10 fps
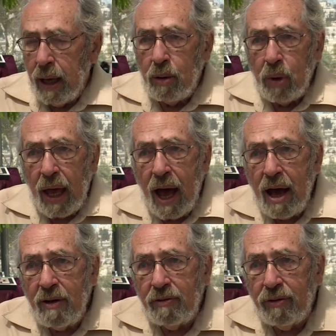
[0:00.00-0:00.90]
Now we
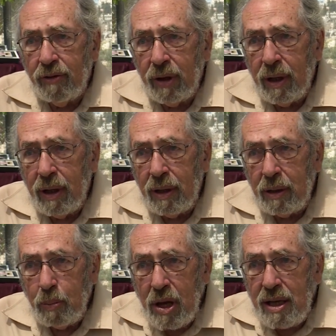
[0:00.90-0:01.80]
have uh,
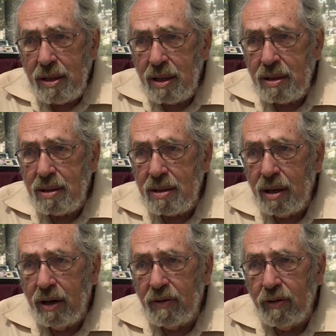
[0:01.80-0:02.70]
the pieces
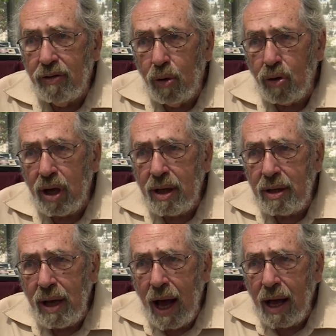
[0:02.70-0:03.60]
of the
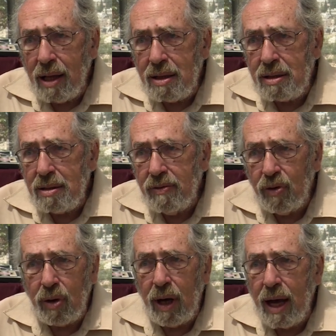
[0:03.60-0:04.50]
flooring tiles for the